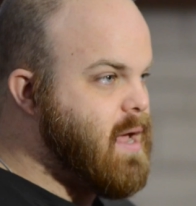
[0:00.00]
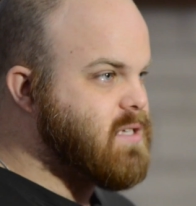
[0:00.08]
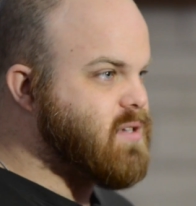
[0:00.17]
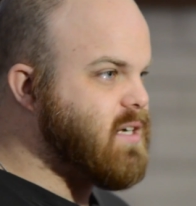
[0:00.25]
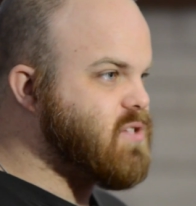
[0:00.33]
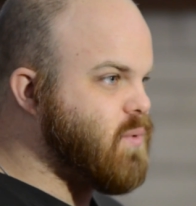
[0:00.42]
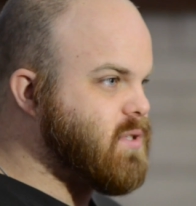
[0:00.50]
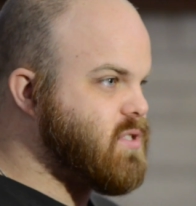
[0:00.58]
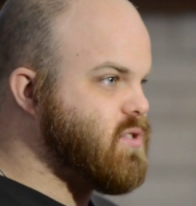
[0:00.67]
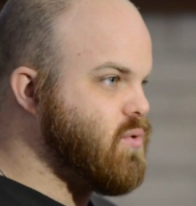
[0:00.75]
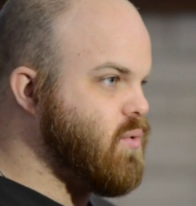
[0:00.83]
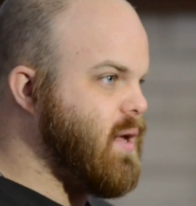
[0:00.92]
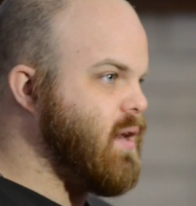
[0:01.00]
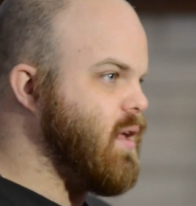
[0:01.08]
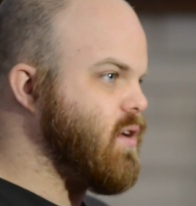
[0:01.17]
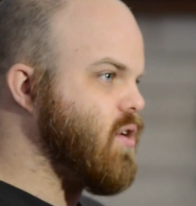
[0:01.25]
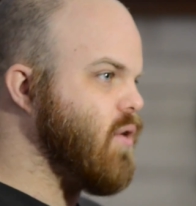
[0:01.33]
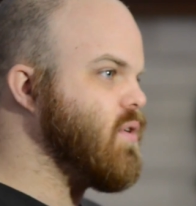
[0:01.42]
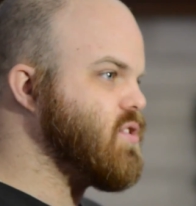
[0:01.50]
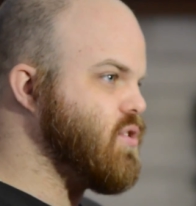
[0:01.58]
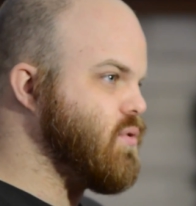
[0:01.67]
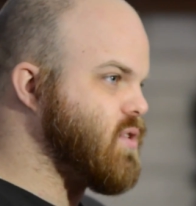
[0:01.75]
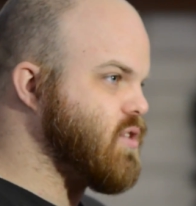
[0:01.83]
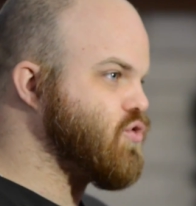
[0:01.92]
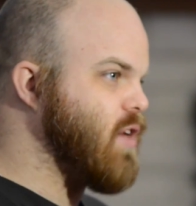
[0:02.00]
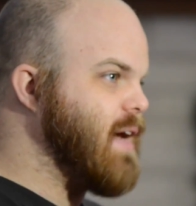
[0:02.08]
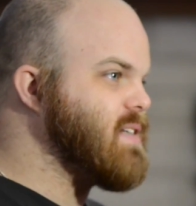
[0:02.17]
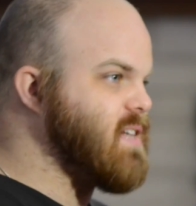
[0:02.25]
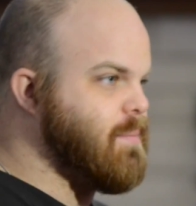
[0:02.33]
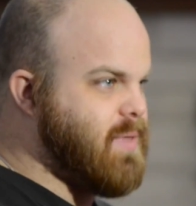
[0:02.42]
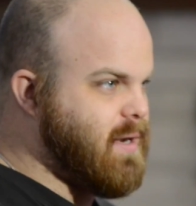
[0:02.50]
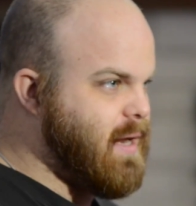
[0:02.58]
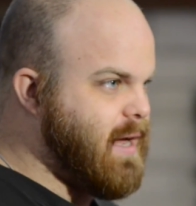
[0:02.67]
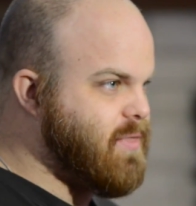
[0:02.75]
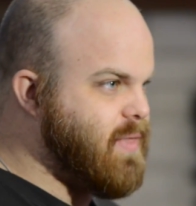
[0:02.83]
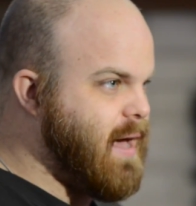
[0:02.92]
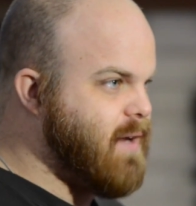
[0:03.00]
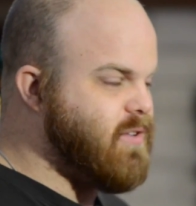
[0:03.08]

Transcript: So I just want to encourage you to try something like that.